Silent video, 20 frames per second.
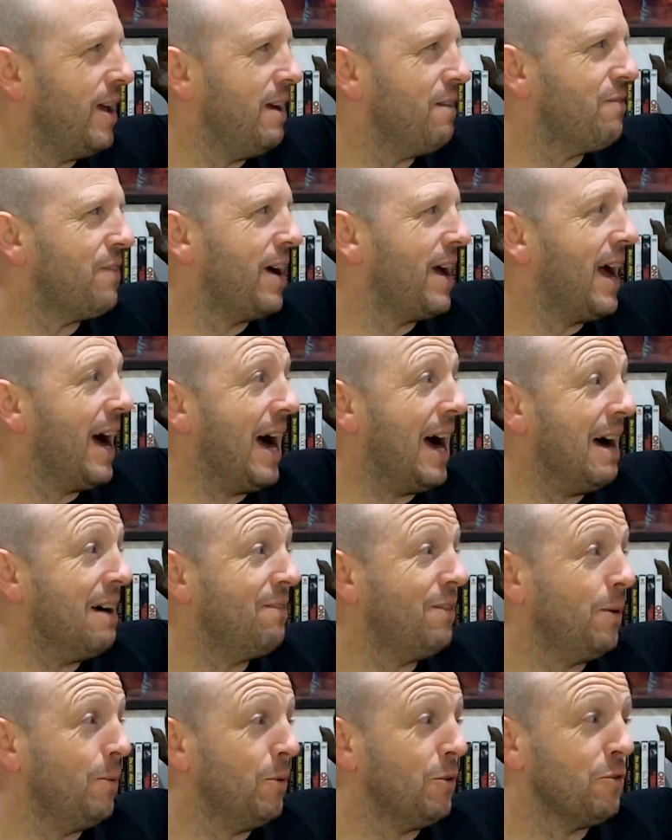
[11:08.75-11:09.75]
If I
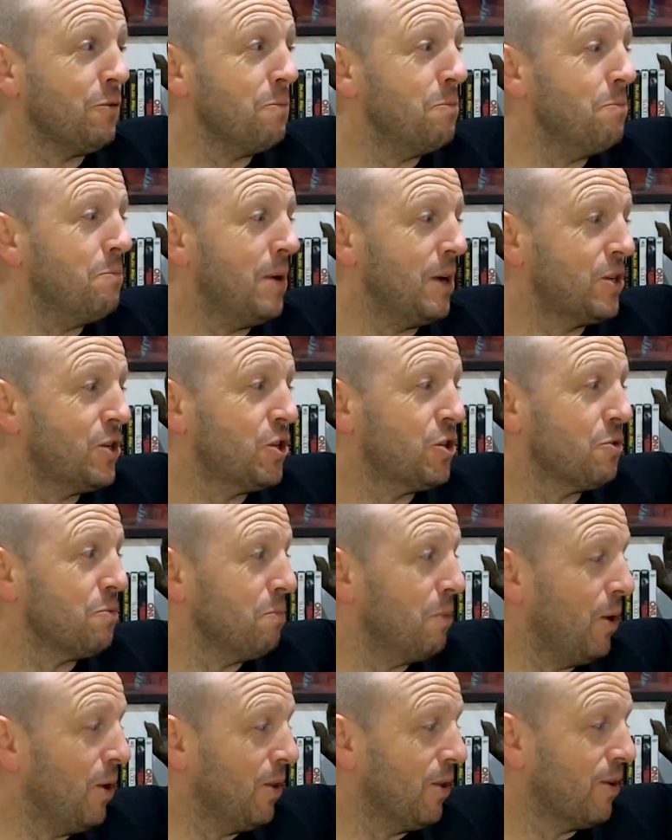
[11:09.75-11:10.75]
have, it was much
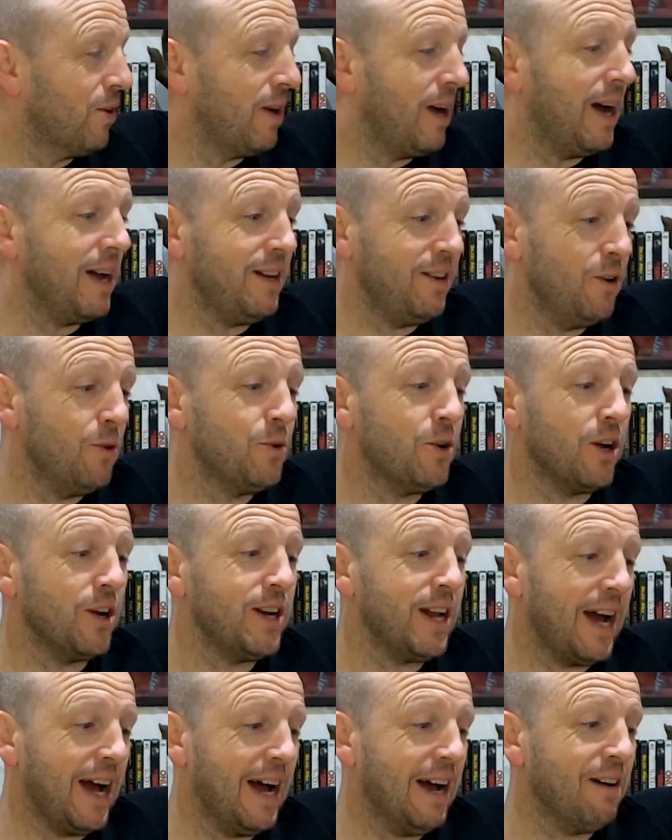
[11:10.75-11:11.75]
smaller. I no doubt
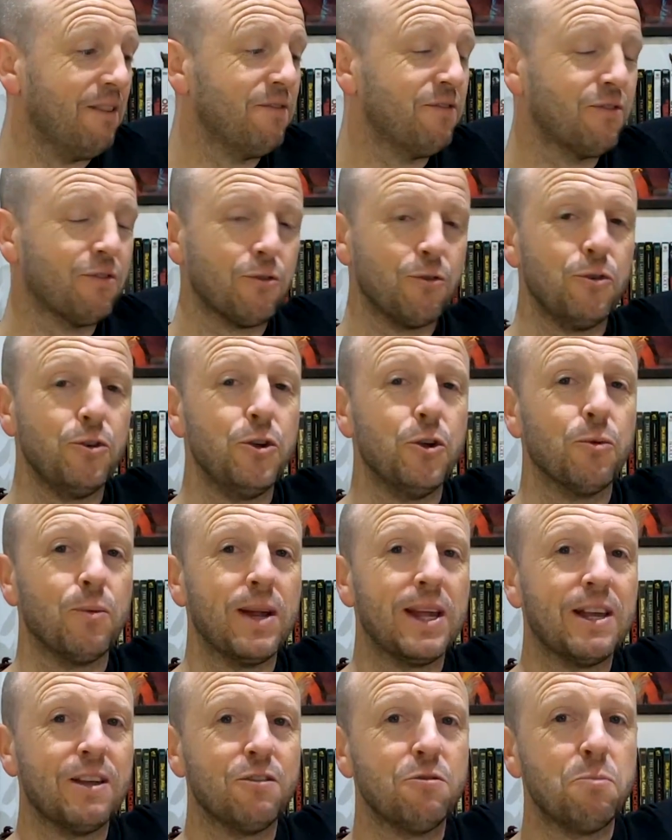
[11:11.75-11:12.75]
have through
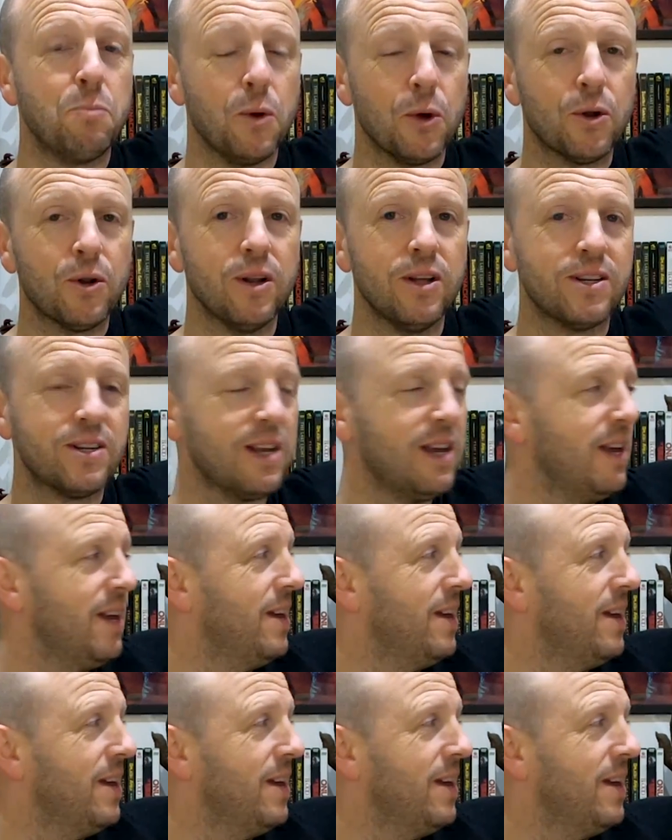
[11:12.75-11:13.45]
Eureka's booklet.